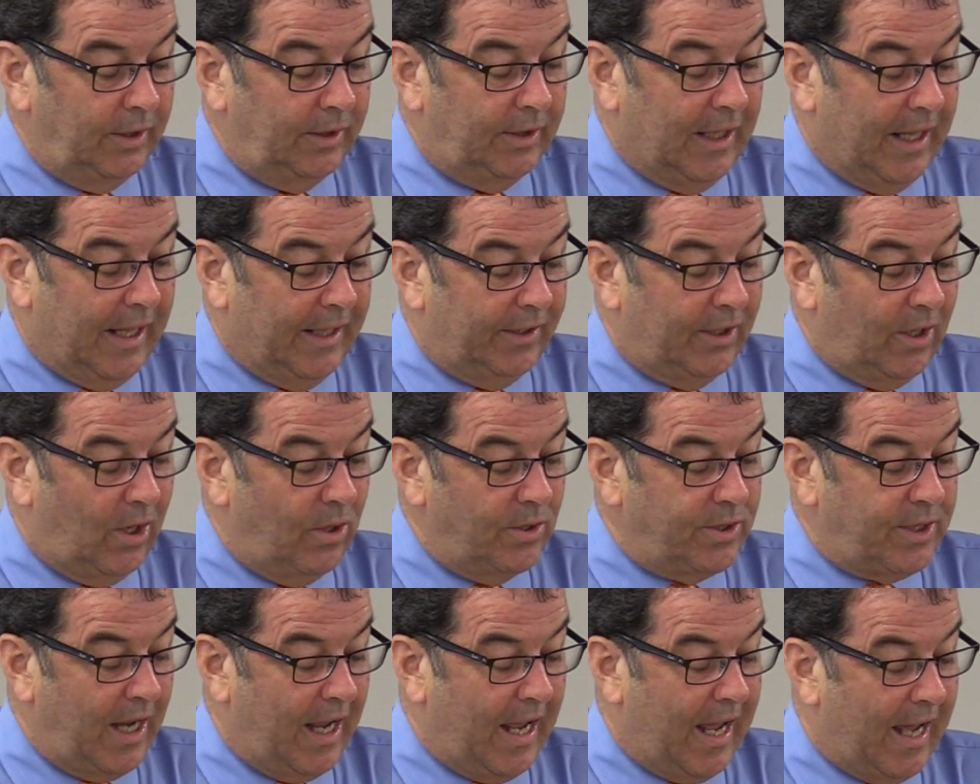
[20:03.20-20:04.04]
then
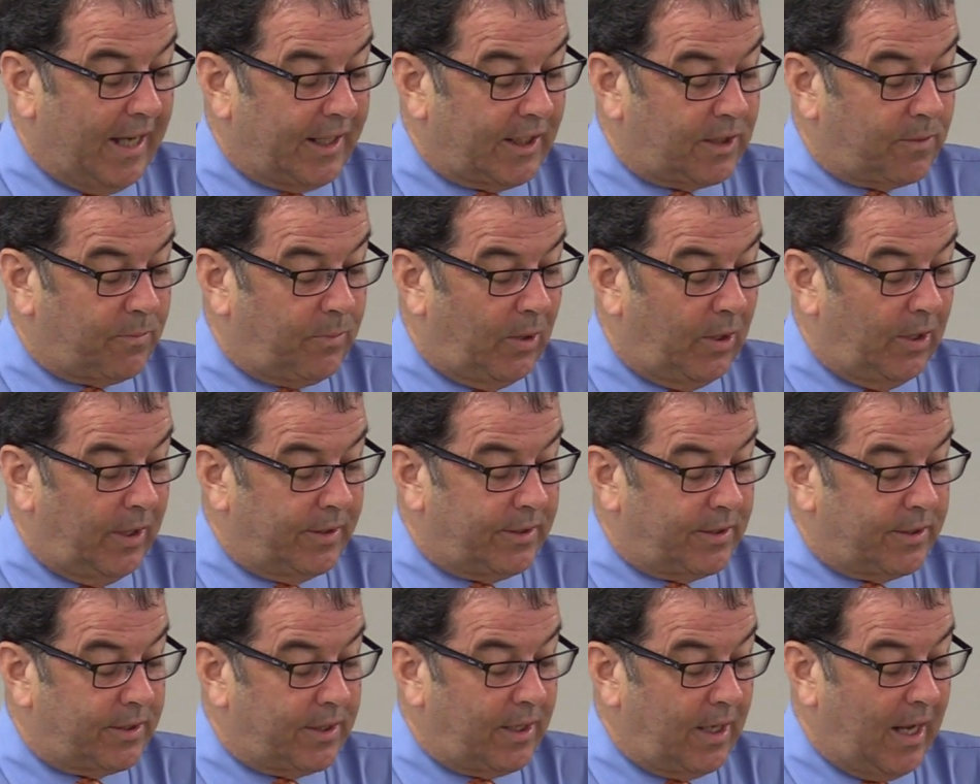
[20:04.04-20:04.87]
those
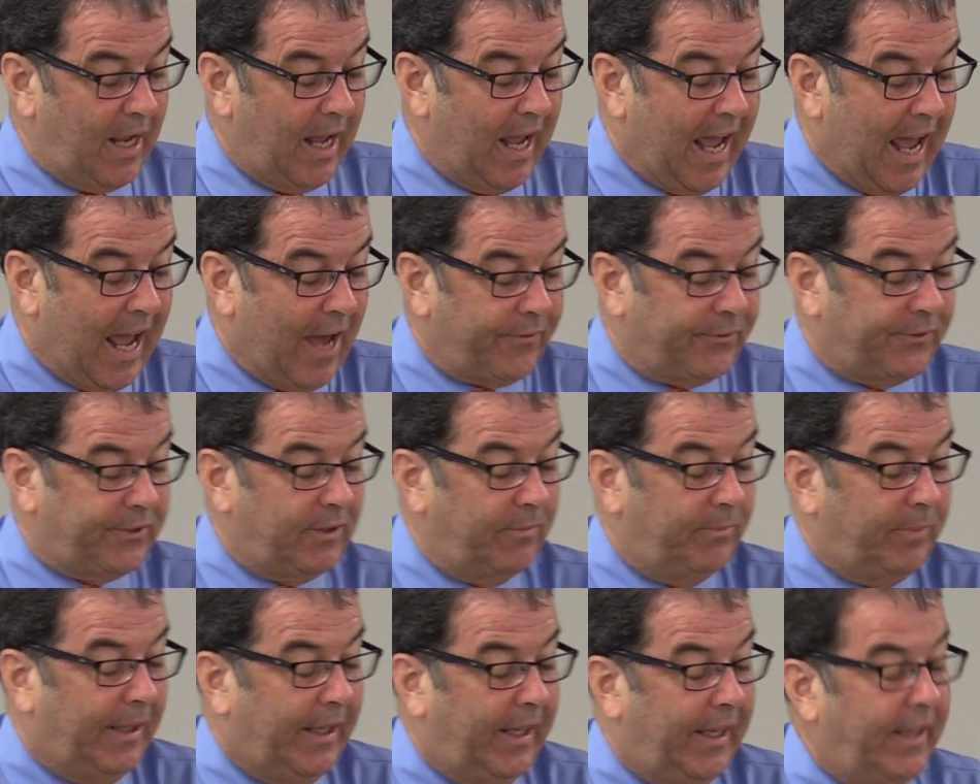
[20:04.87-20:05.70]
experts have to
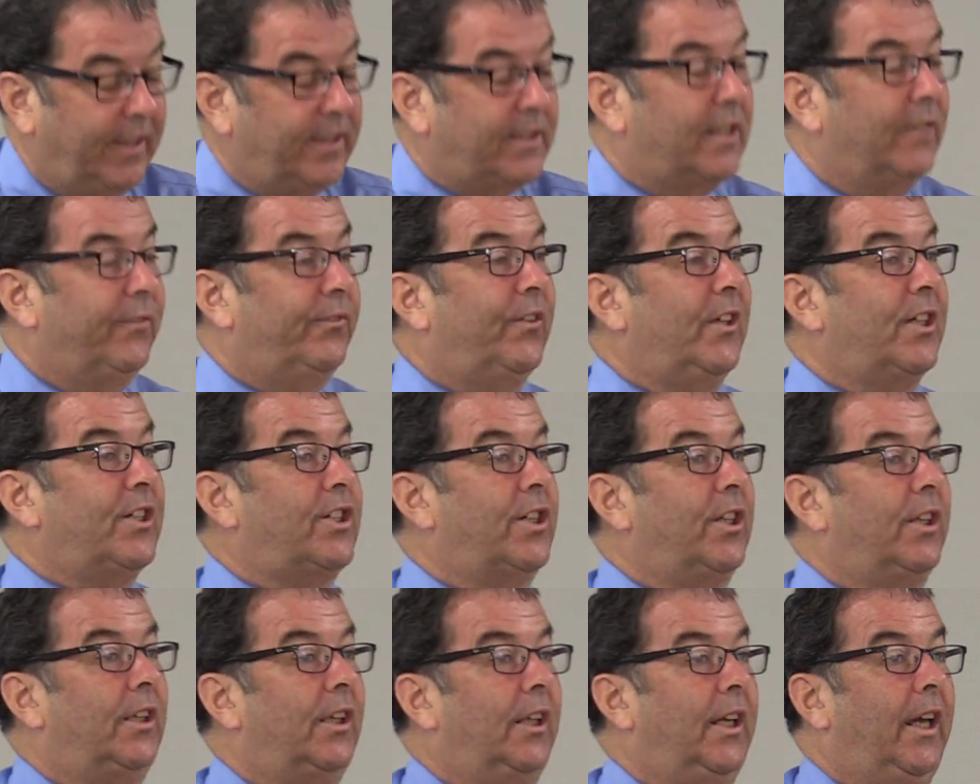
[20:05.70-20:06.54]
be
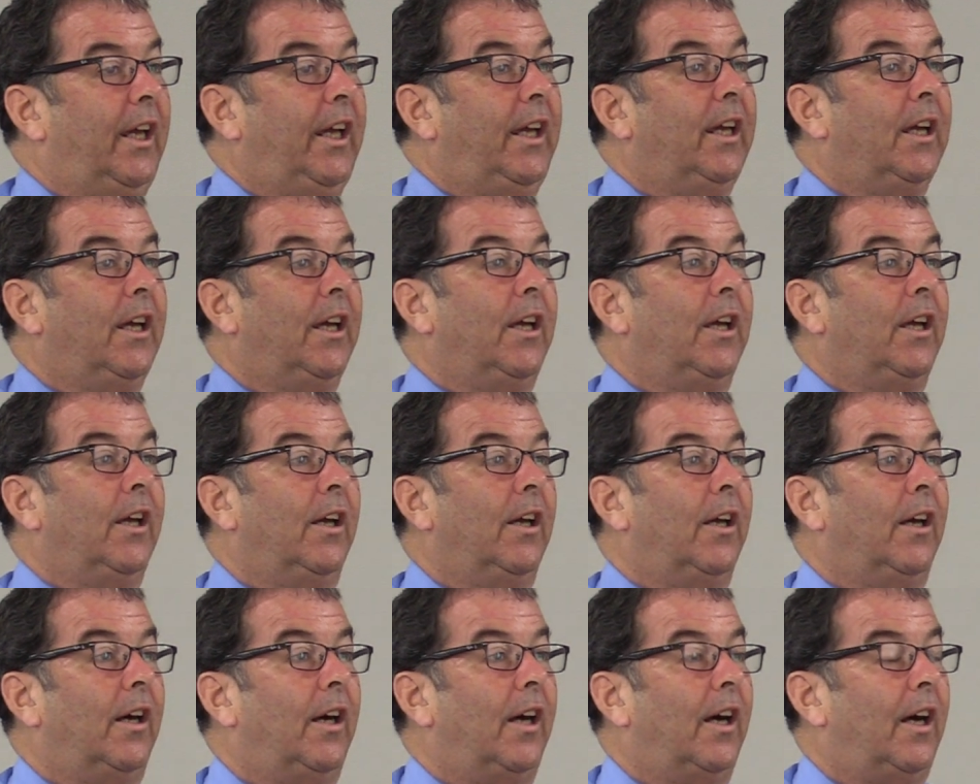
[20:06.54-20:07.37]
sufficiently
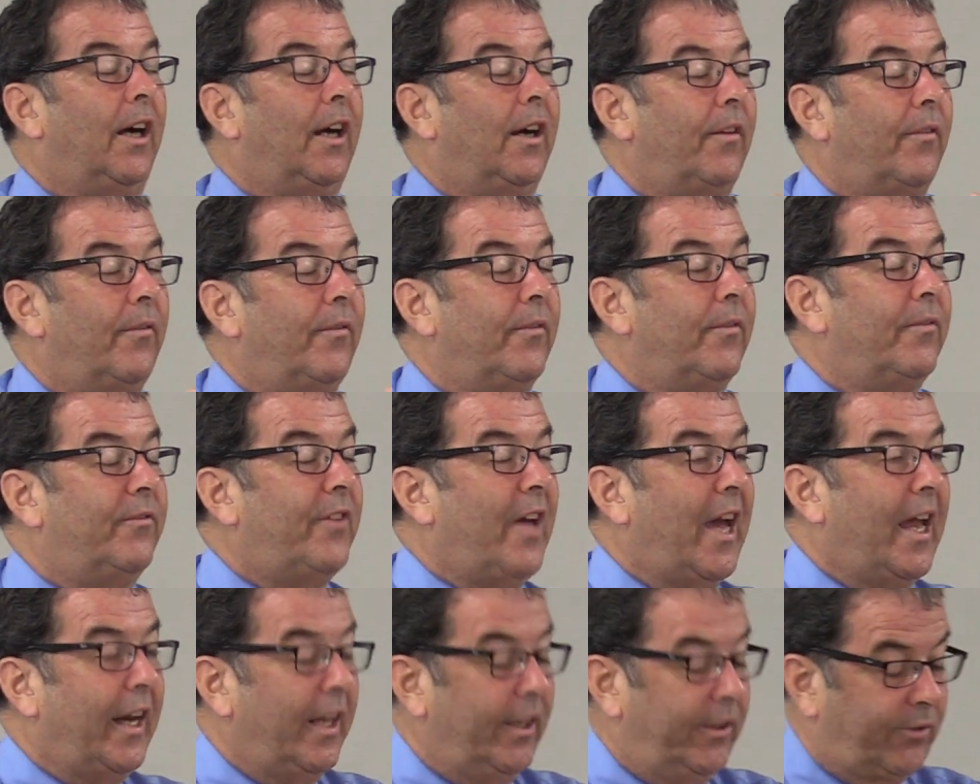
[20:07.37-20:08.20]

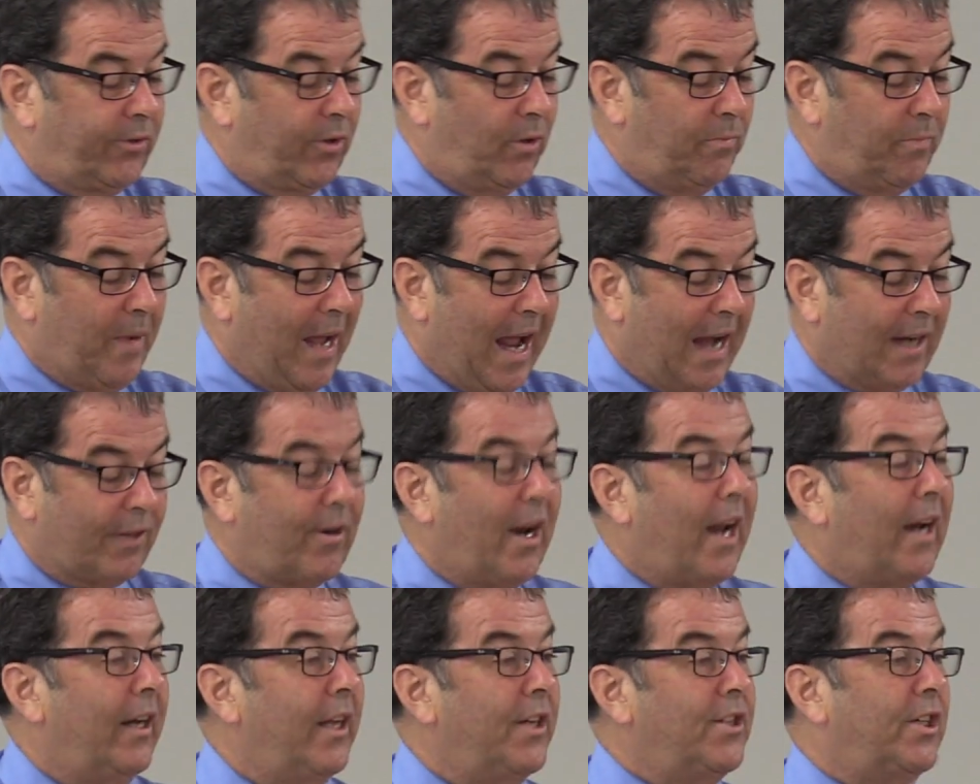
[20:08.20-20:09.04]
vetted through
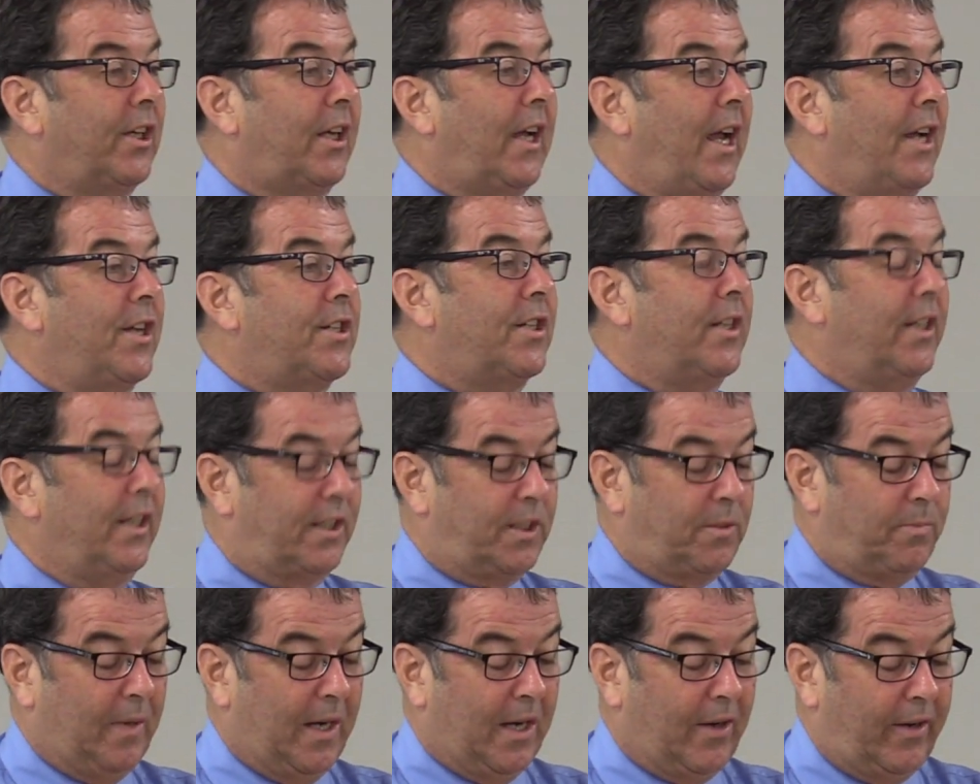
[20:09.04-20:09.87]
background, education,
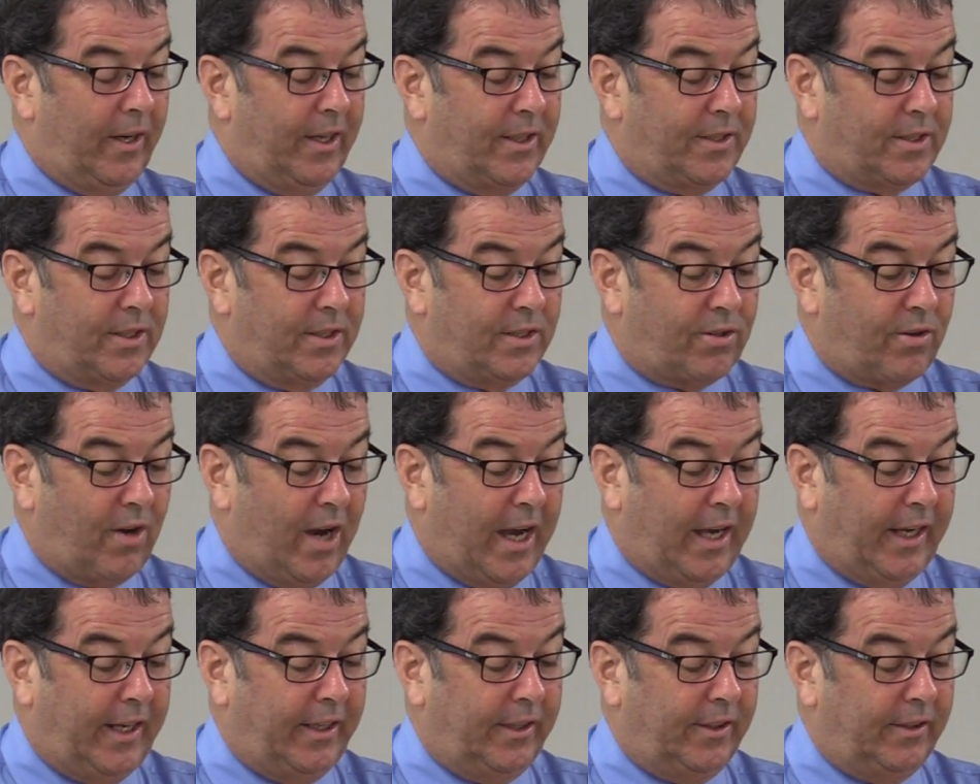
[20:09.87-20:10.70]
experience, and
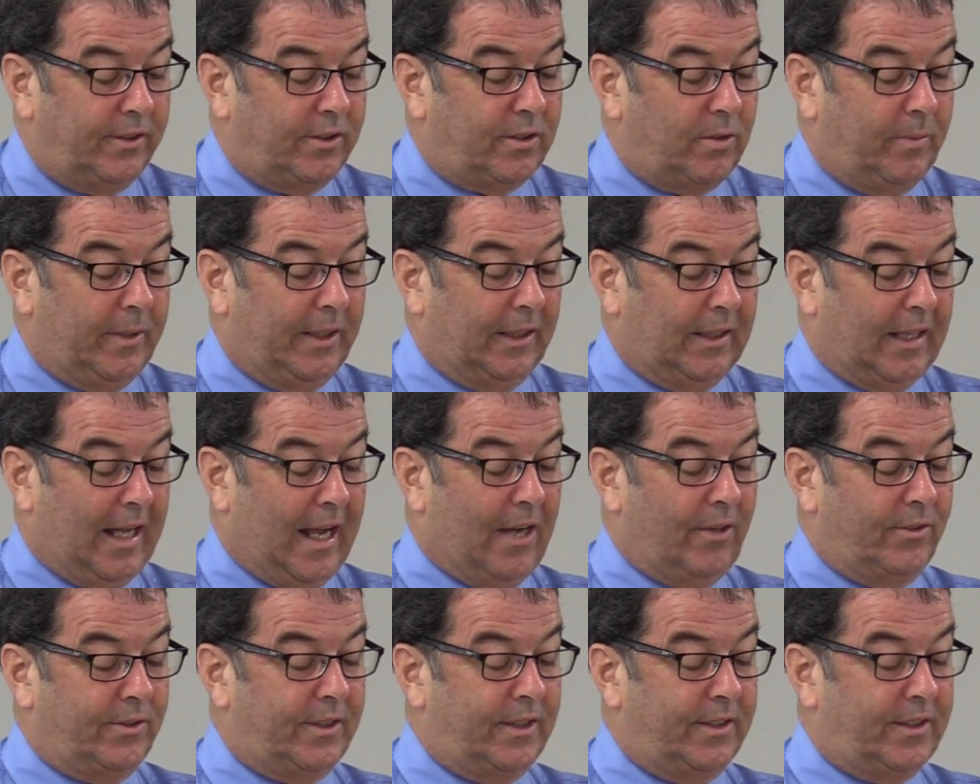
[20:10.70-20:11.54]
training to be
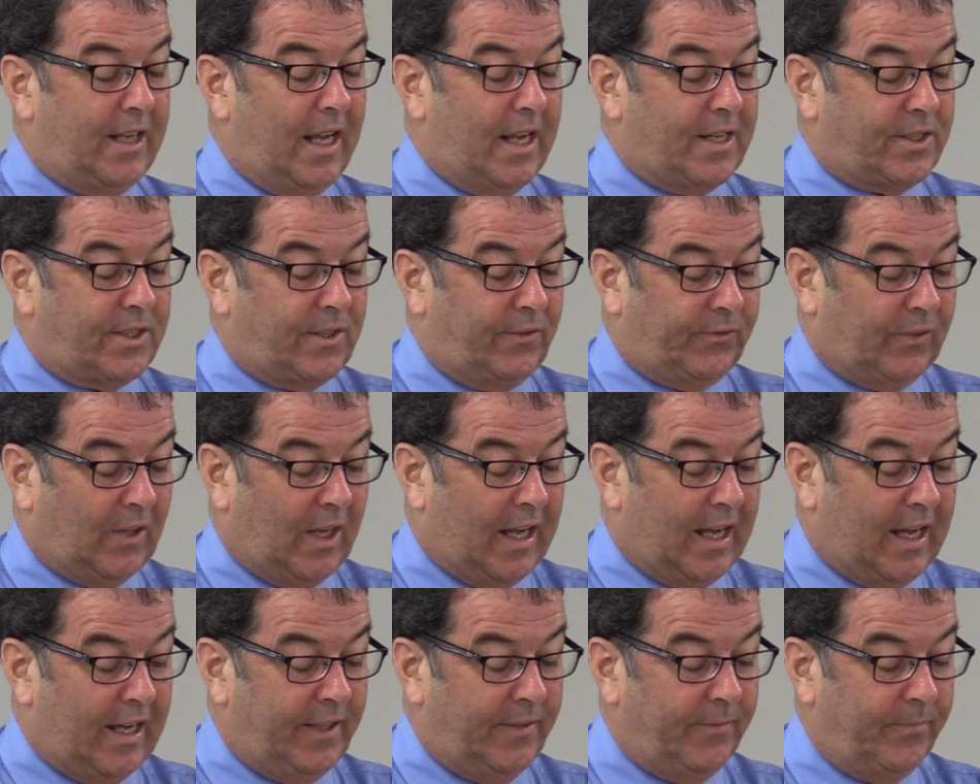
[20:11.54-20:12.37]
allowed to
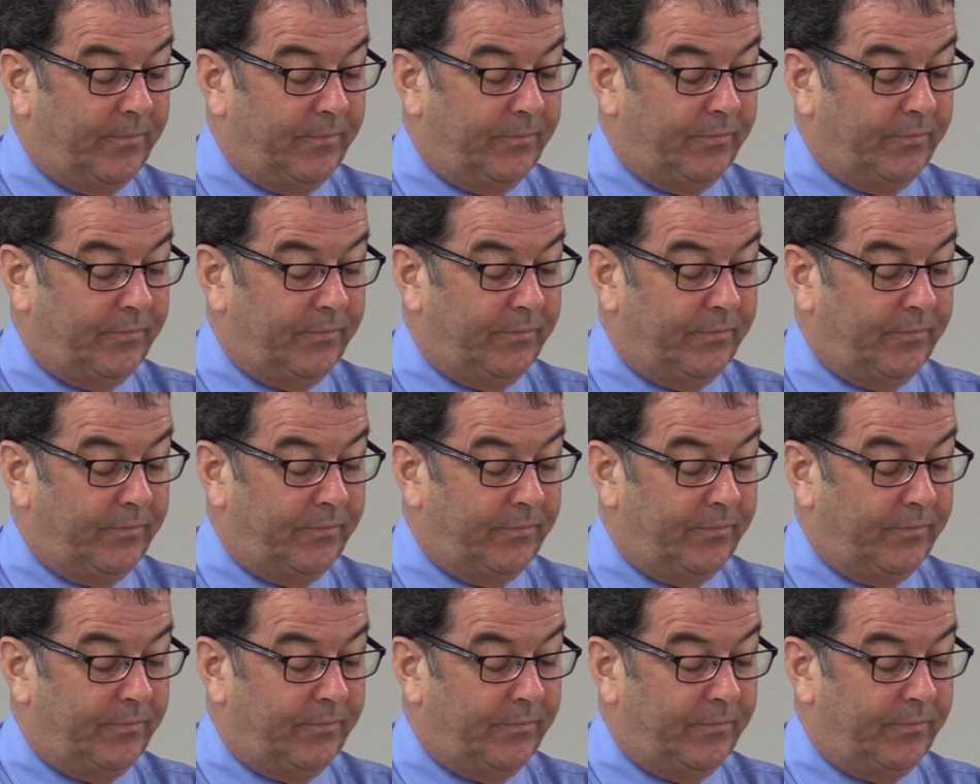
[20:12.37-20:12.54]
testify.